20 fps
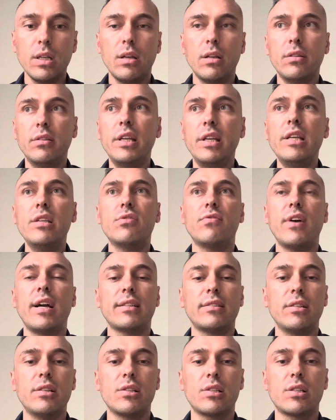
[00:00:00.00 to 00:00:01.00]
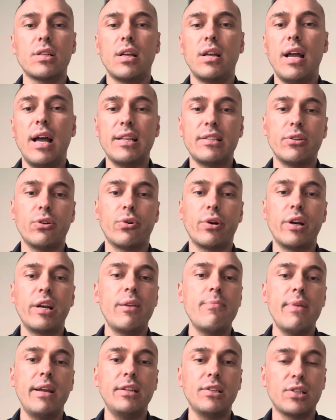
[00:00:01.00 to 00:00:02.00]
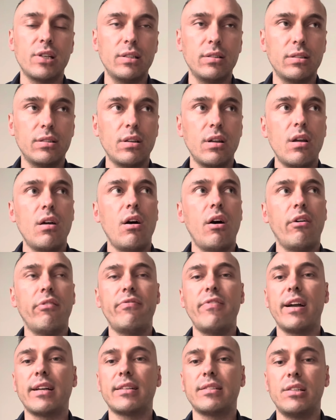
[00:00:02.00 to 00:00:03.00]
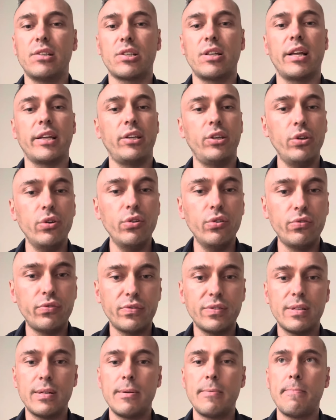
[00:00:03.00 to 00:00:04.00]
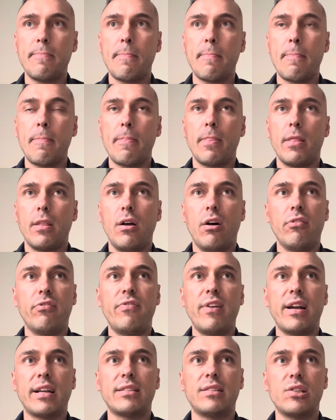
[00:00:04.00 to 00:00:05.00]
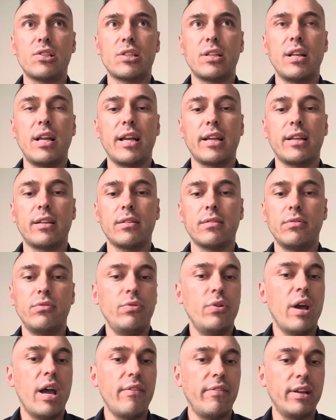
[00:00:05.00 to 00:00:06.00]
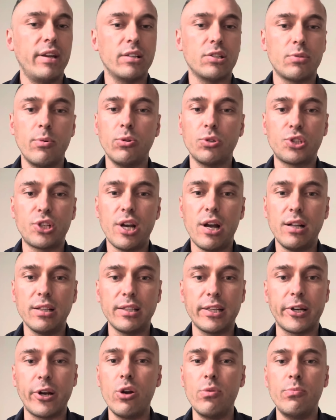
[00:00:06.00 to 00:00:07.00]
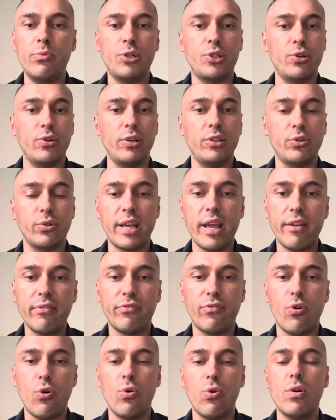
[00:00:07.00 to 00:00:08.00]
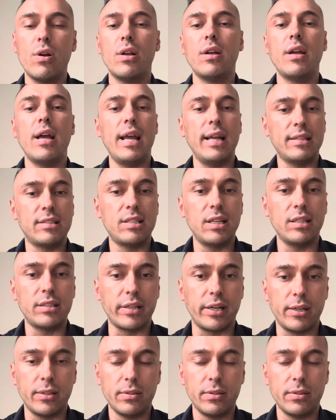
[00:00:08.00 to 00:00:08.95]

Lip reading: These factors, as I already mentioned, are factors like youth, or factors like you having a small child at home which you need to care for, etc.